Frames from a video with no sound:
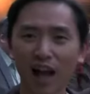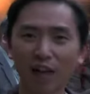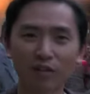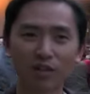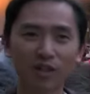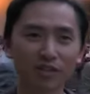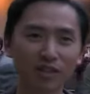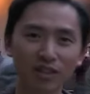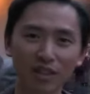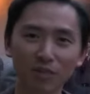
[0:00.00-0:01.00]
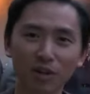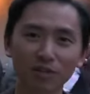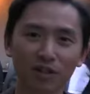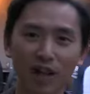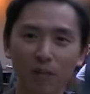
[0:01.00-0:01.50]
I received this email
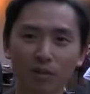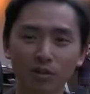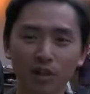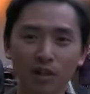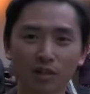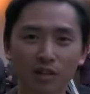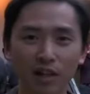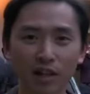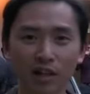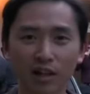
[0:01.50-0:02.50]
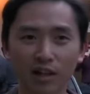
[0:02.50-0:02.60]
from Apple and say